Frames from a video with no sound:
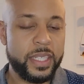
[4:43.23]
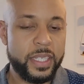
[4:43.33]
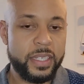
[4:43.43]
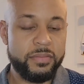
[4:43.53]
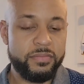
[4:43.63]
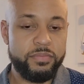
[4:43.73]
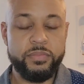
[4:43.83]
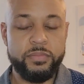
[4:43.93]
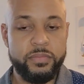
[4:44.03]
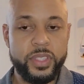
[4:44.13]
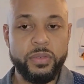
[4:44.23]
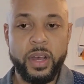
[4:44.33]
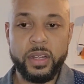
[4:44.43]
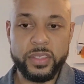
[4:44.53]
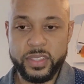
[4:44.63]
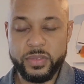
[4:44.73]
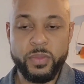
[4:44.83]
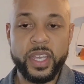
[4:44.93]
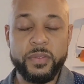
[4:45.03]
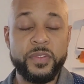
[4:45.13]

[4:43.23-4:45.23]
and you all just wait.